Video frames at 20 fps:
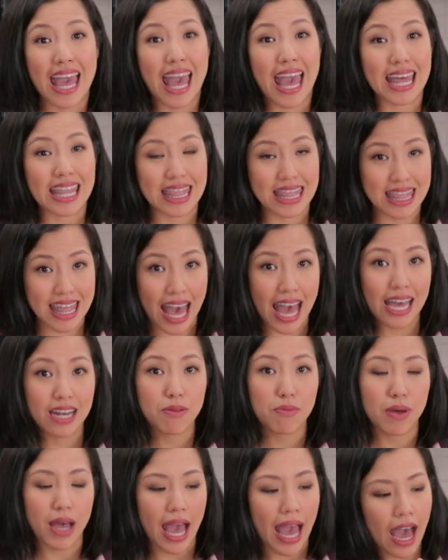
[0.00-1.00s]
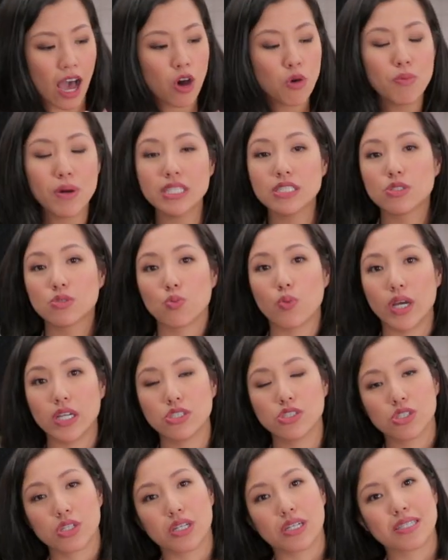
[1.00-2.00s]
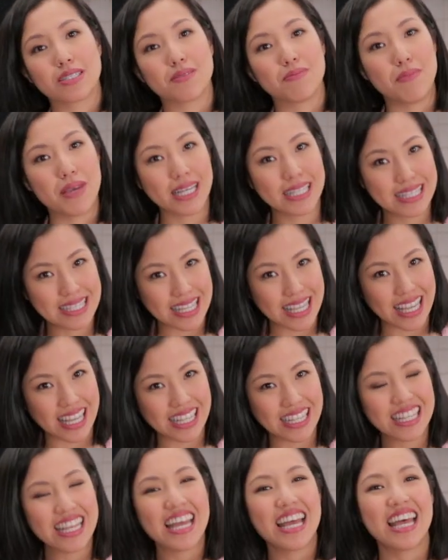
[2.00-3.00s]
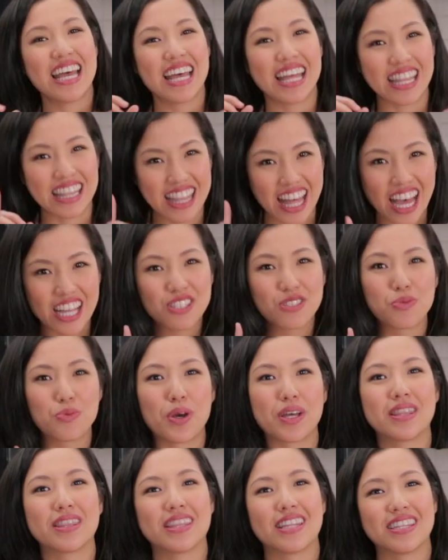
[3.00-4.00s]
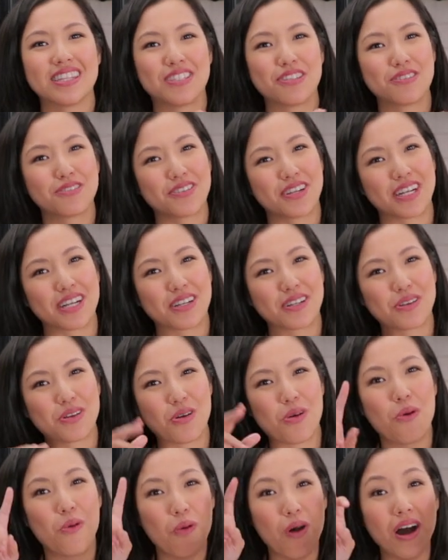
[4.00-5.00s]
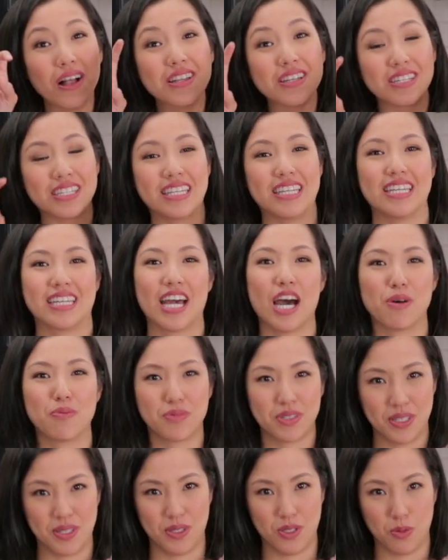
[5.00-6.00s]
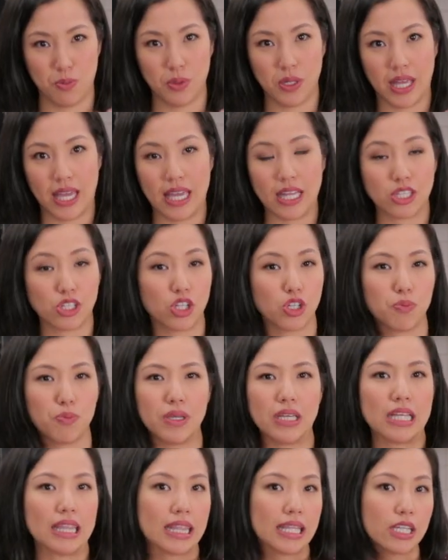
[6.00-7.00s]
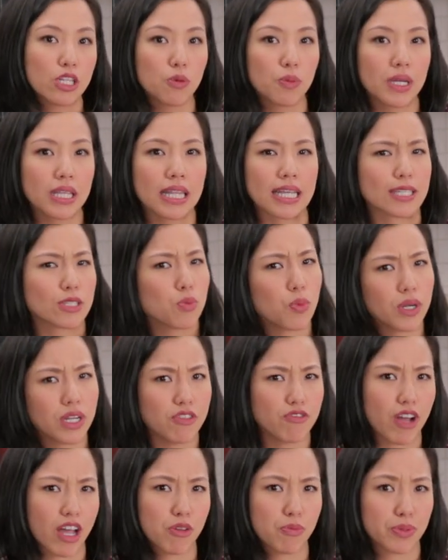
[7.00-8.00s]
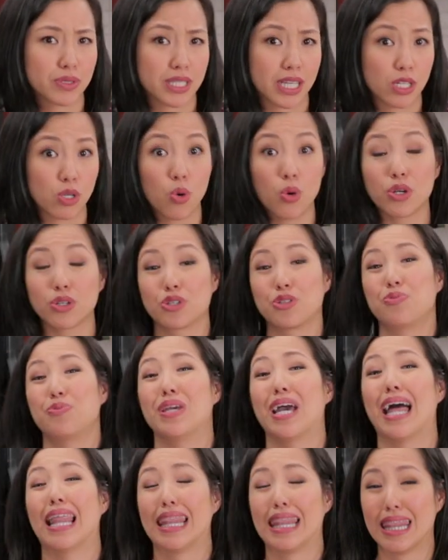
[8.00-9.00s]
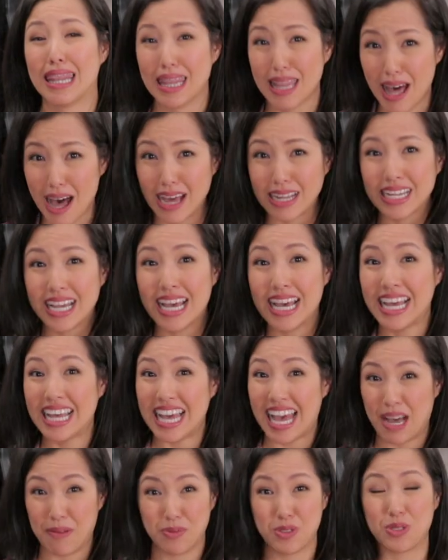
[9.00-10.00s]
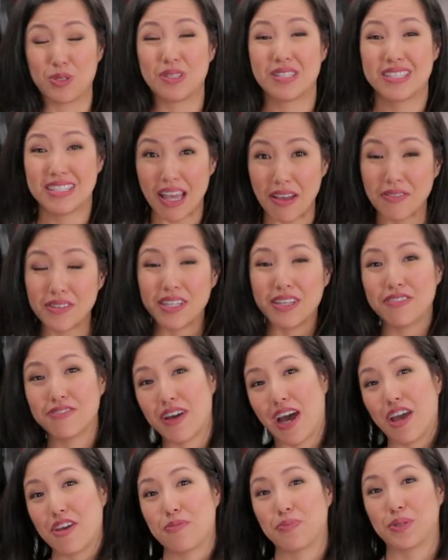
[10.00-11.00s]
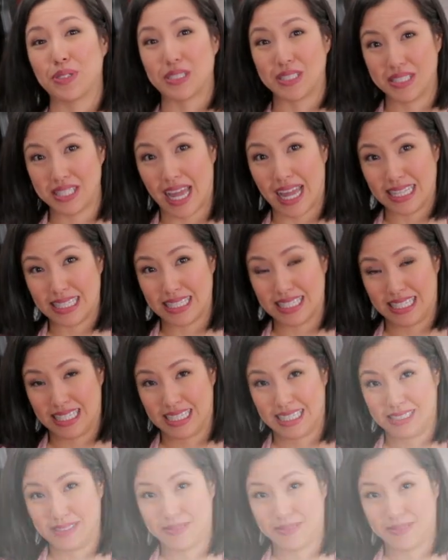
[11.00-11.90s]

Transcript: And that of how much white sugar is mixed in, that's when the different quality comes into play. It could be a little bit, like 25%, or it could be a lot, up to 75%.